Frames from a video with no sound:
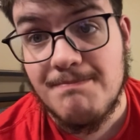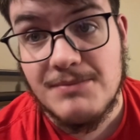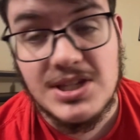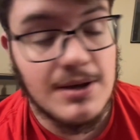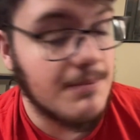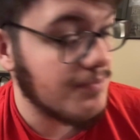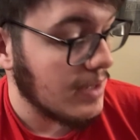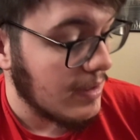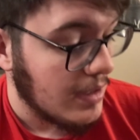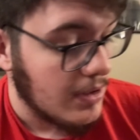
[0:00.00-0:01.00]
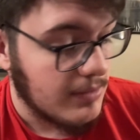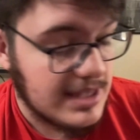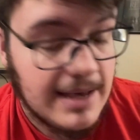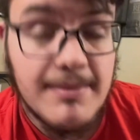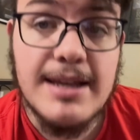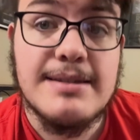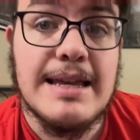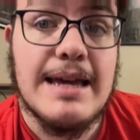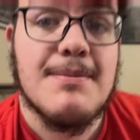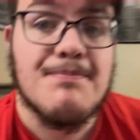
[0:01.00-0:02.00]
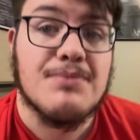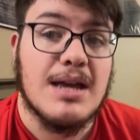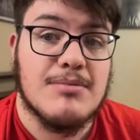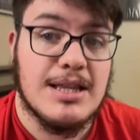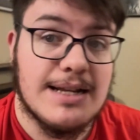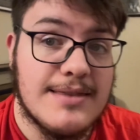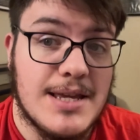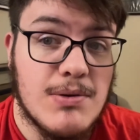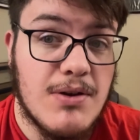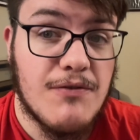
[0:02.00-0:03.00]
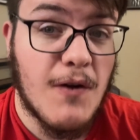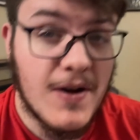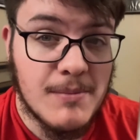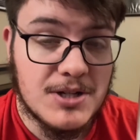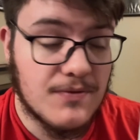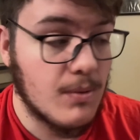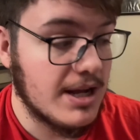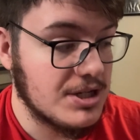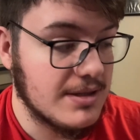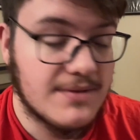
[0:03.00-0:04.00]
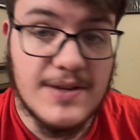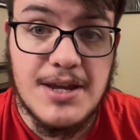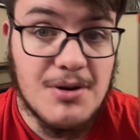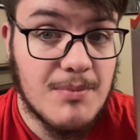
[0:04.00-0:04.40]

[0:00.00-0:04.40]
So, with that being said, I would like to thank you all very much for watching this video.